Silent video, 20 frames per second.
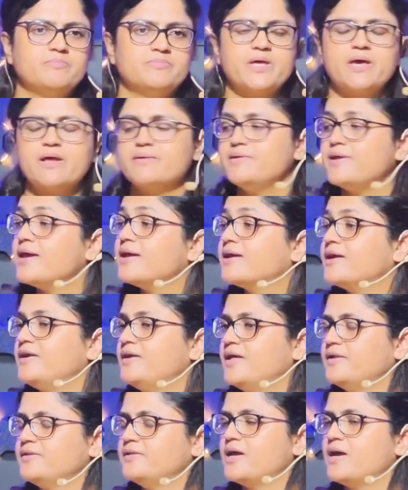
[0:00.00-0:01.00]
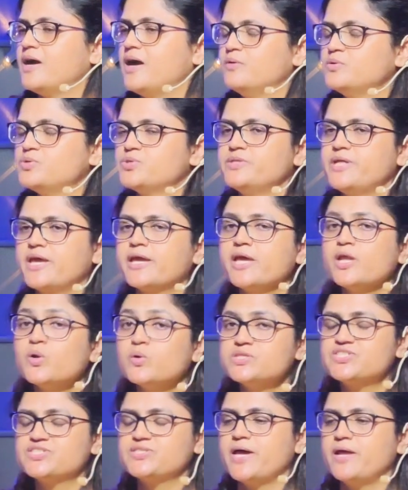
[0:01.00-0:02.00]
naked and they
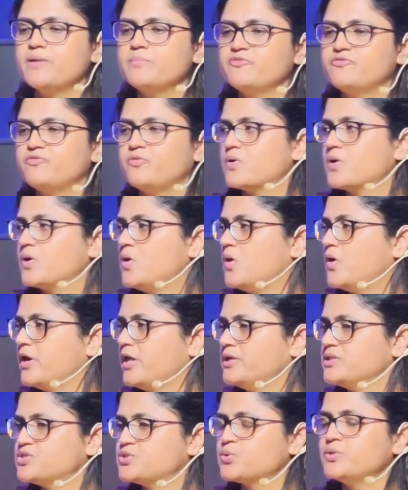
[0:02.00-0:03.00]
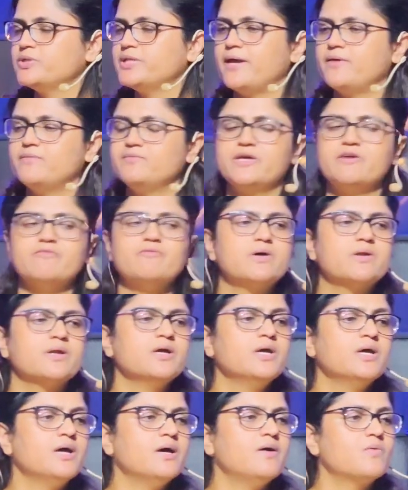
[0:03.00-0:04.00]
cannot stand before God. And so they were
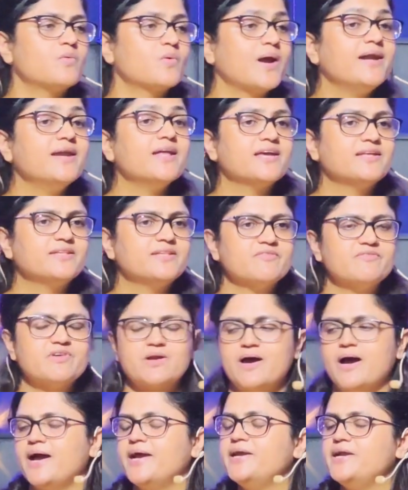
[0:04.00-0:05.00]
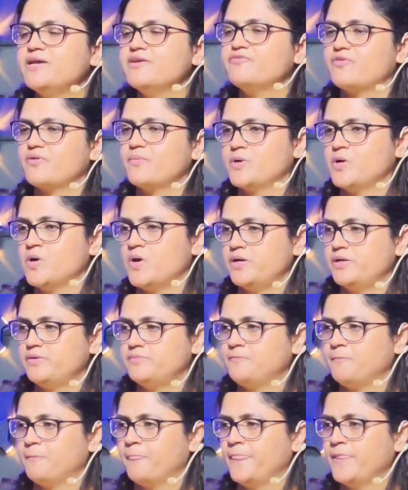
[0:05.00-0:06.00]
running, they were hiding from God.
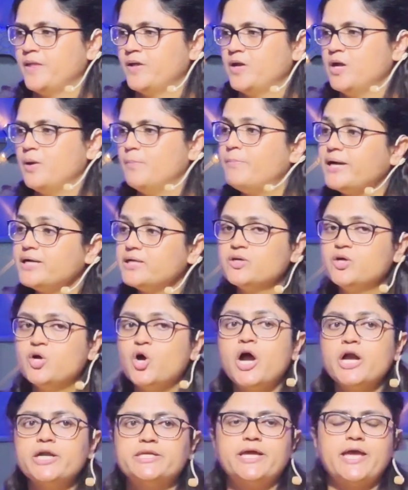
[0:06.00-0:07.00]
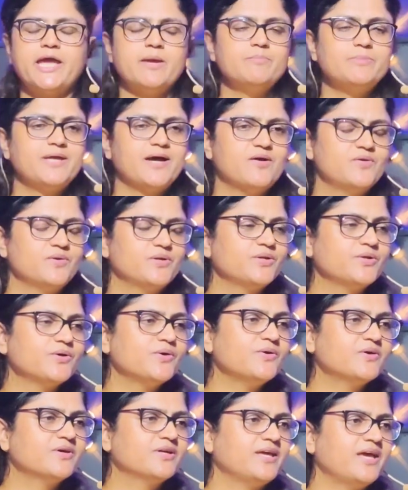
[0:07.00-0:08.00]
But God came down, you
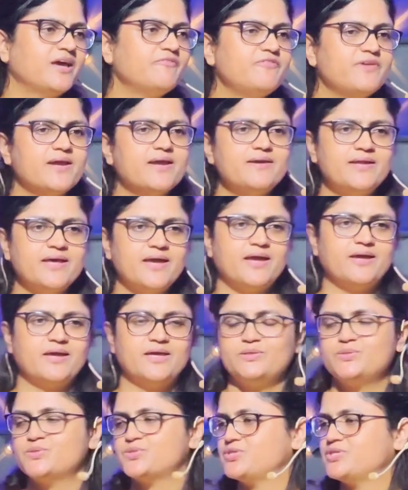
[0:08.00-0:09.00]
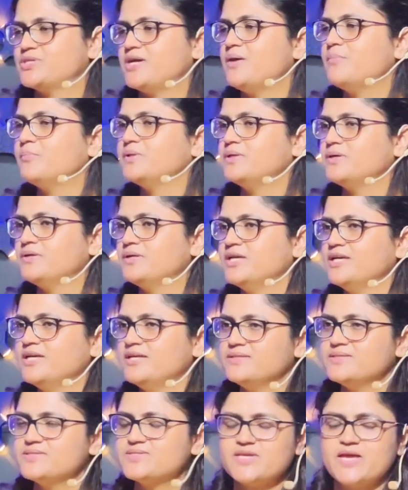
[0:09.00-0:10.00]
know, every day he used to come
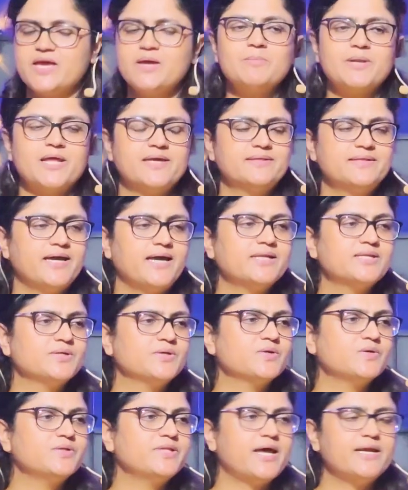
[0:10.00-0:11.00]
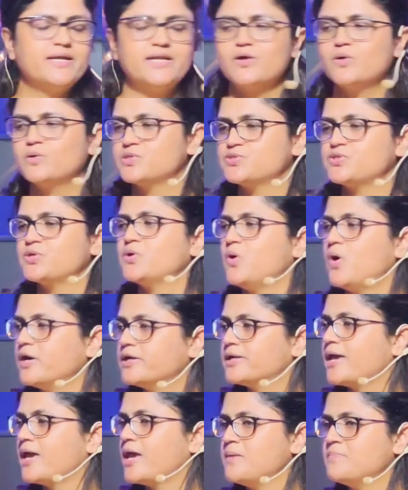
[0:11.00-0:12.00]
the same like that, you know, that day also
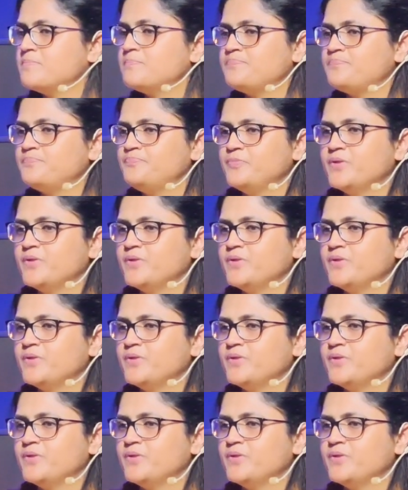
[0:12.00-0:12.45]
God came